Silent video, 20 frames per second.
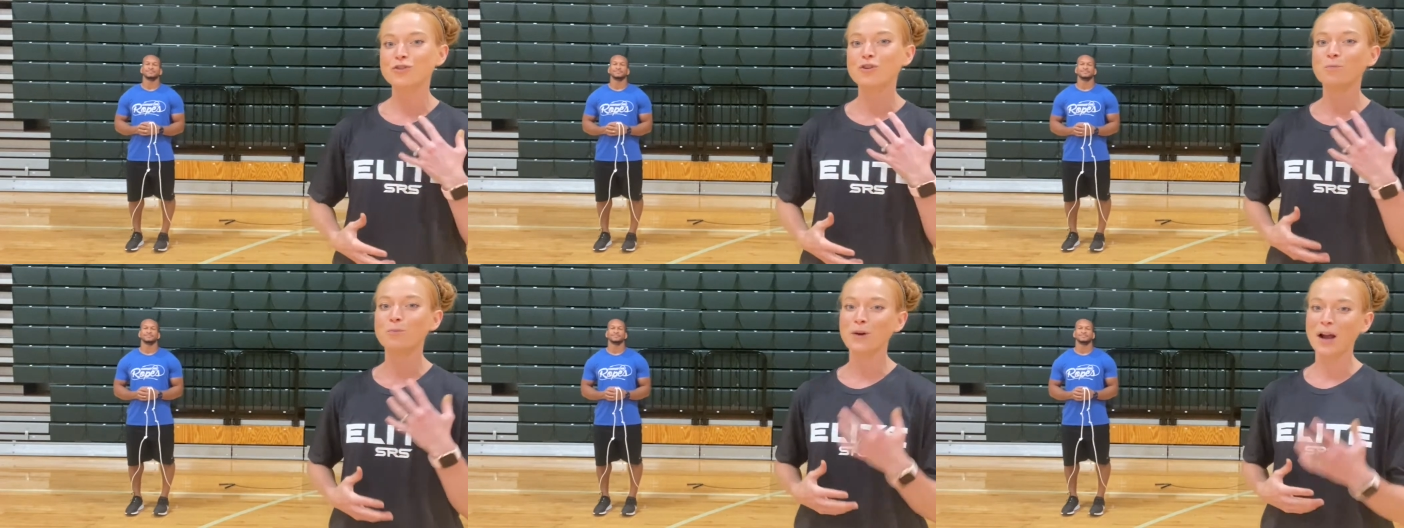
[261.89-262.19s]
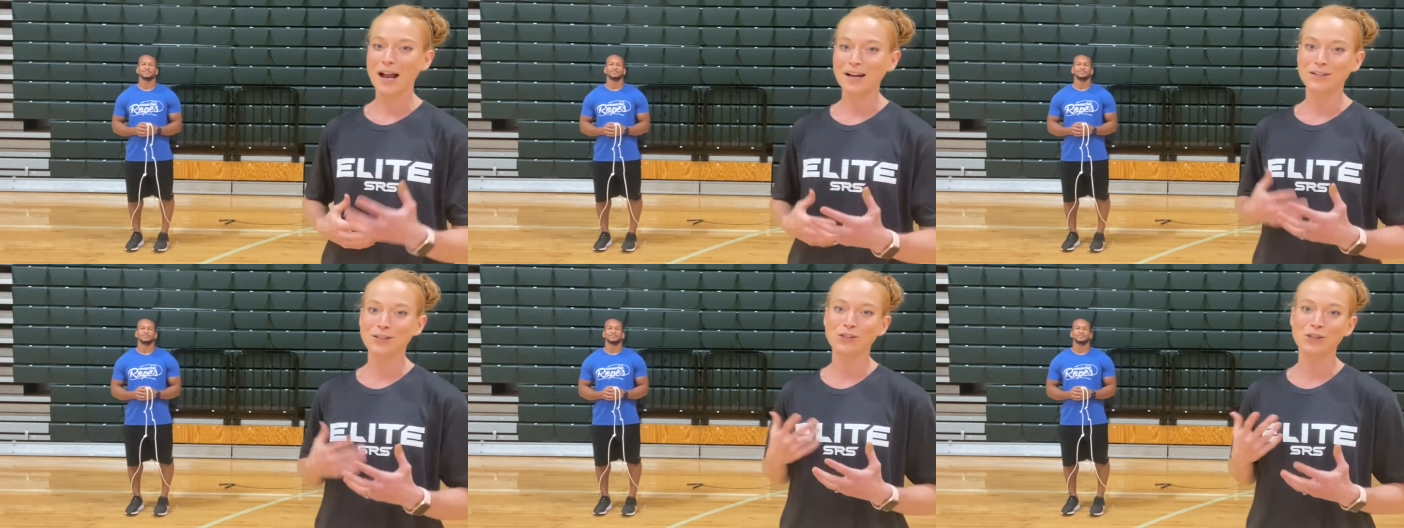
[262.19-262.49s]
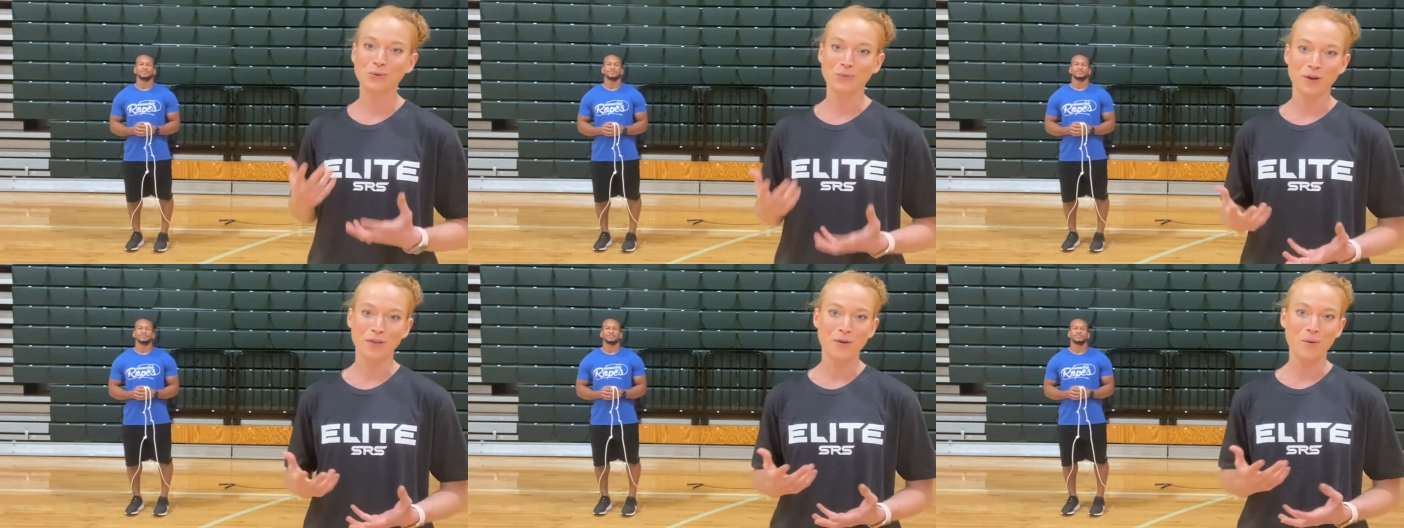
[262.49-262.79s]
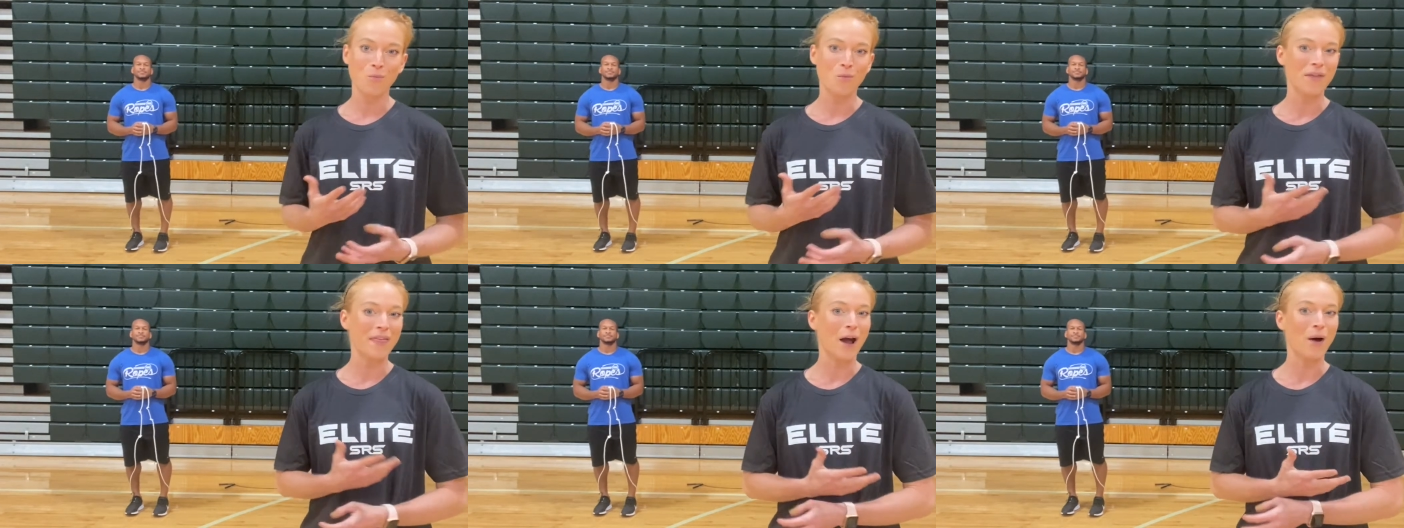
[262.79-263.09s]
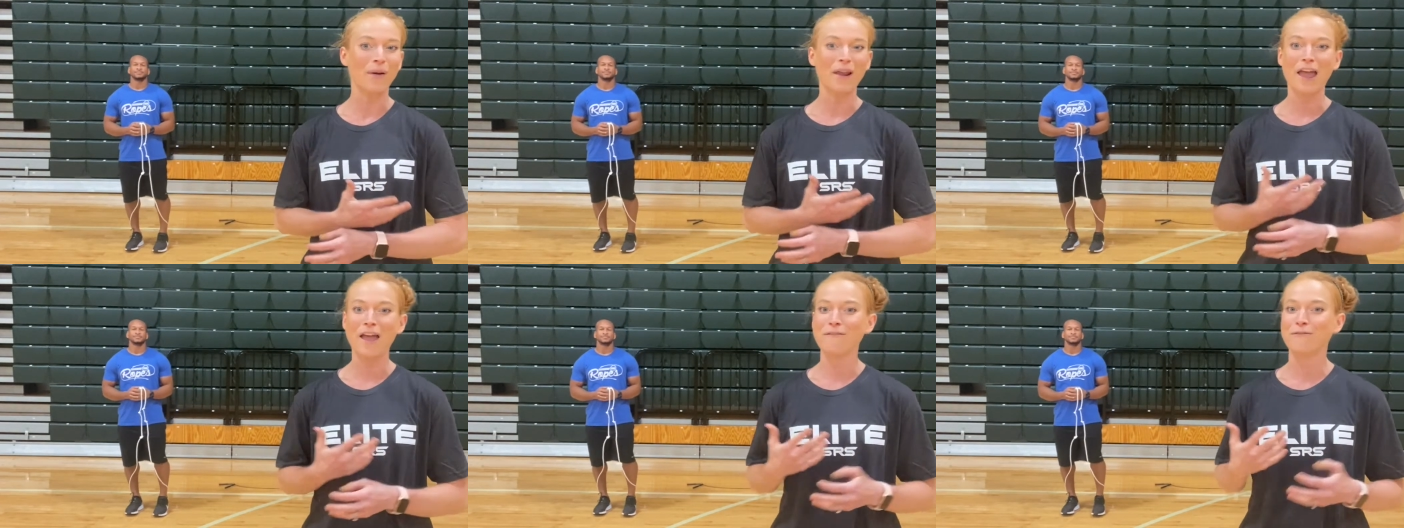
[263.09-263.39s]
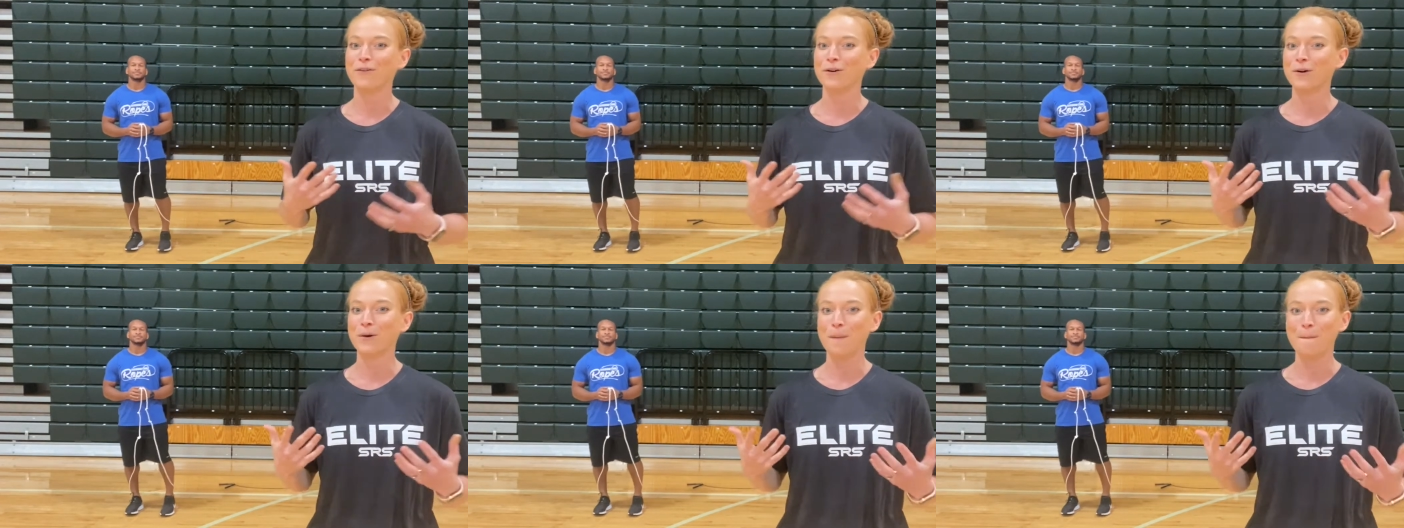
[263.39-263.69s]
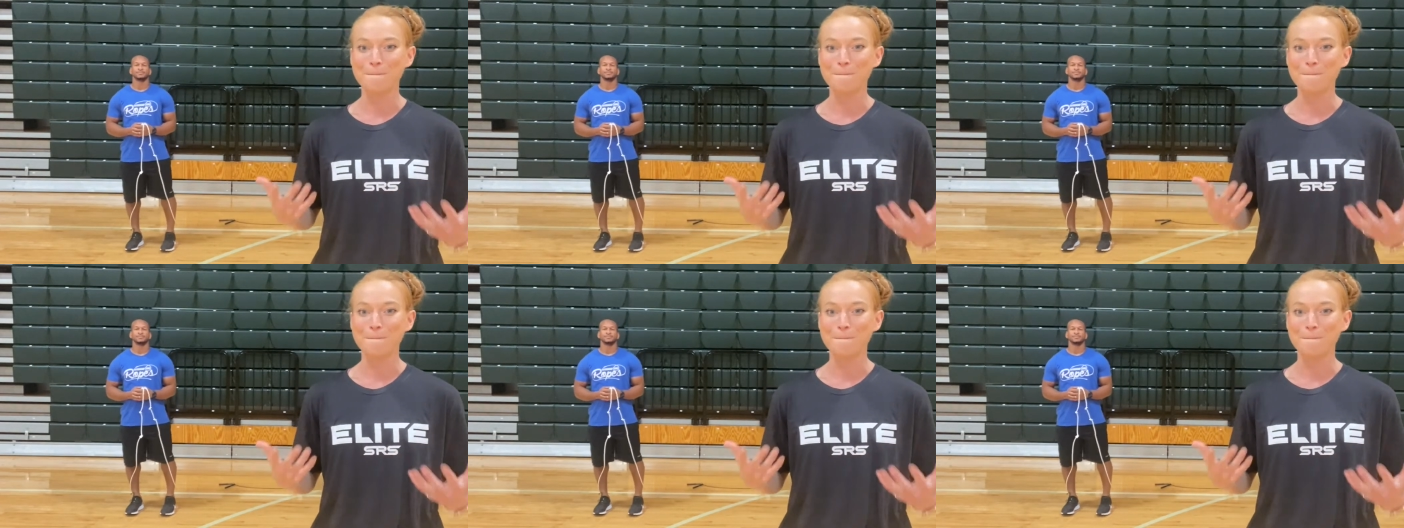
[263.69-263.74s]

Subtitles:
to practice the rhythm without ever